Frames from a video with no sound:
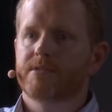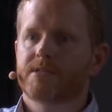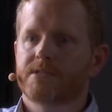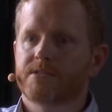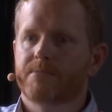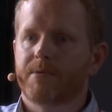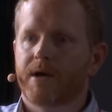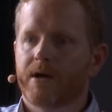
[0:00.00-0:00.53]

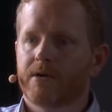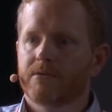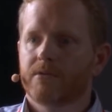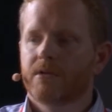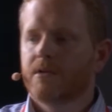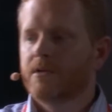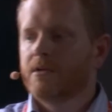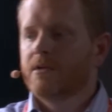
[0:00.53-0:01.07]
is
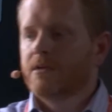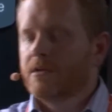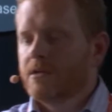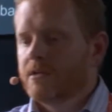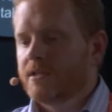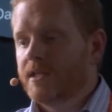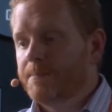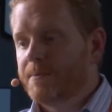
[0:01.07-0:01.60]
about
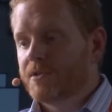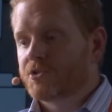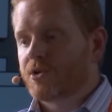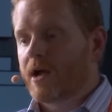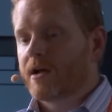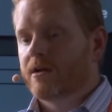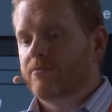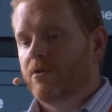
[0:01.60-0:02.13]
keeping
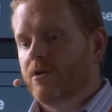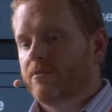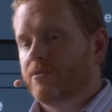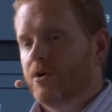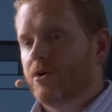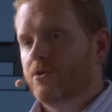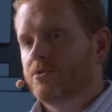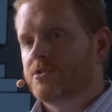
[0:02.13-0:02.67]
track of all of
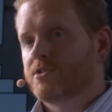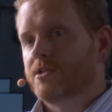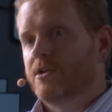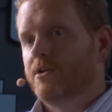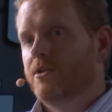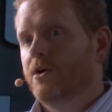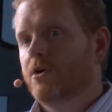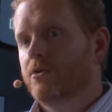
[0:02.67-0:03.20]
the hosts in a
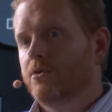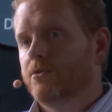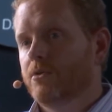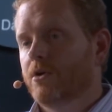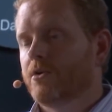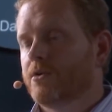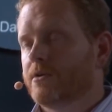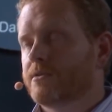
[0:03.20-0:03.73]
node,
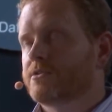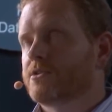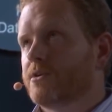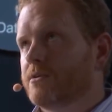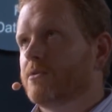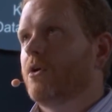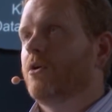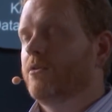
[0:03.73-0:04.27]

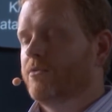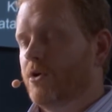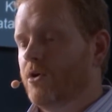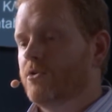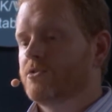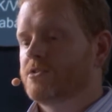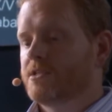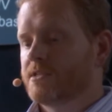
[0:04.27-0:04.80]
all of the
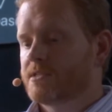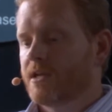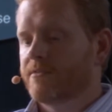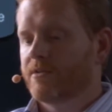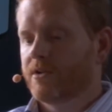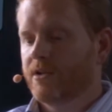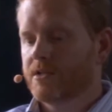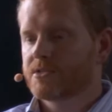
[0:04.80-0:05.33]
hosts inside of
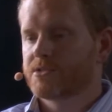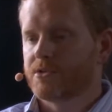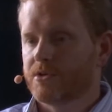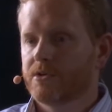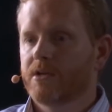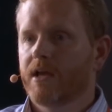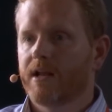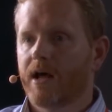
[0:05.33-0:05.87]
a cluster,
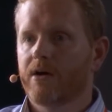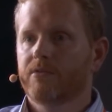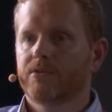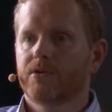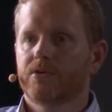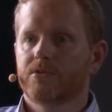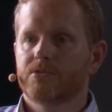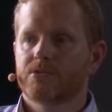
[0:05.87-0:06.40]
and how
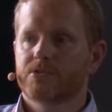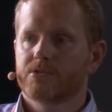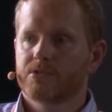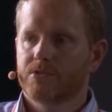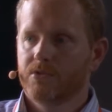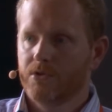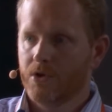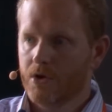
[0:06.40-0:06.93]
those
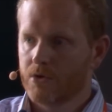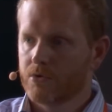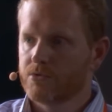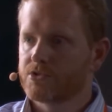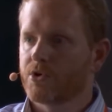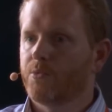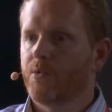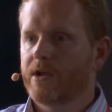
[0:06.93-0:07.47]

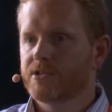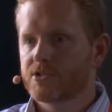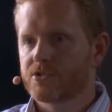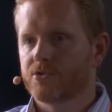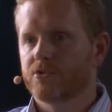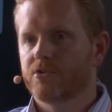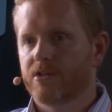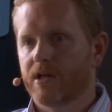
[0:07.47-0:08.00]
nodes are
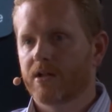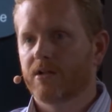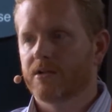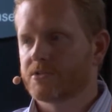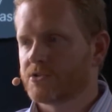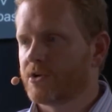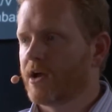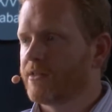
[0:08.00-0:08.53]
registered to that
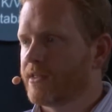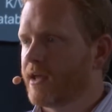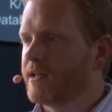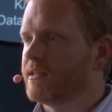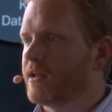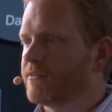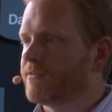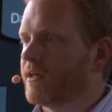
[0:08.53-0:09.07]
cluster, how they
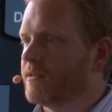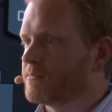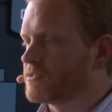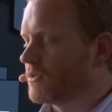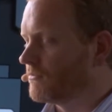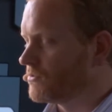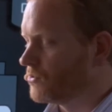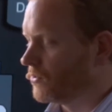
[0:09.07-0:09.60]
identify
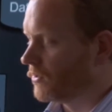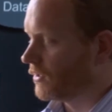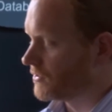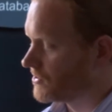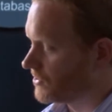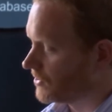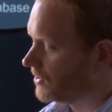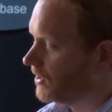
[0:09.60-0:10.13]
themselves to a
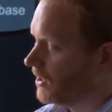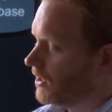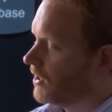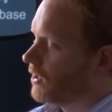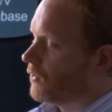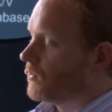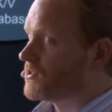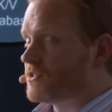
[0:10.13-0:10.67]
cluster,
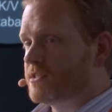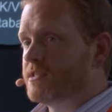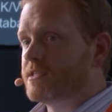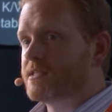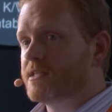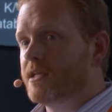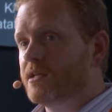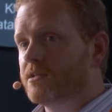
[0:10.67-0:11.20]
which is
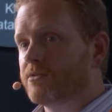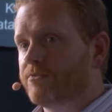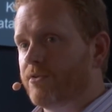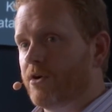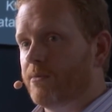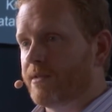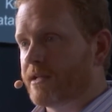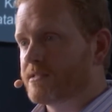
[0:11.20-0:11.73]
distinct
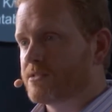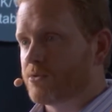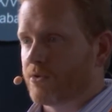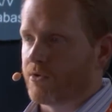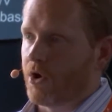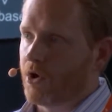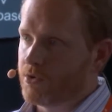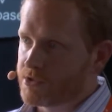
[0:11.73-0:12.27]
from, that's sort
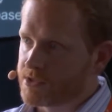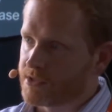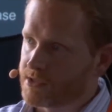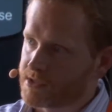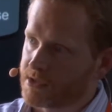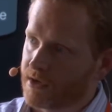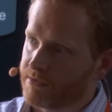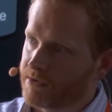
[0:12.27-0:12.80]
of host
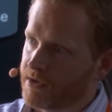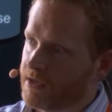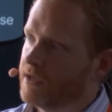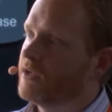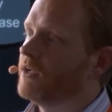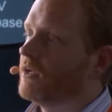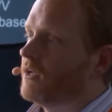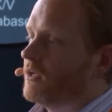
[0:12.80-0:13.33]
discovery,
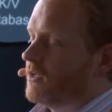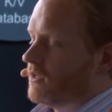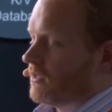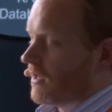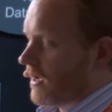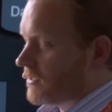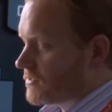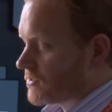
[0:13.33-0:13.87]

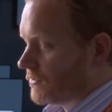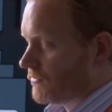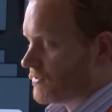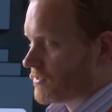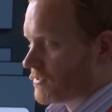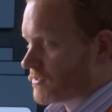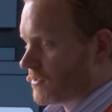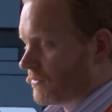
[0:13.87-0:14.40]
not service
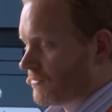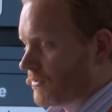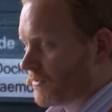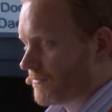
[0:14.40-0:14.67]
discovery.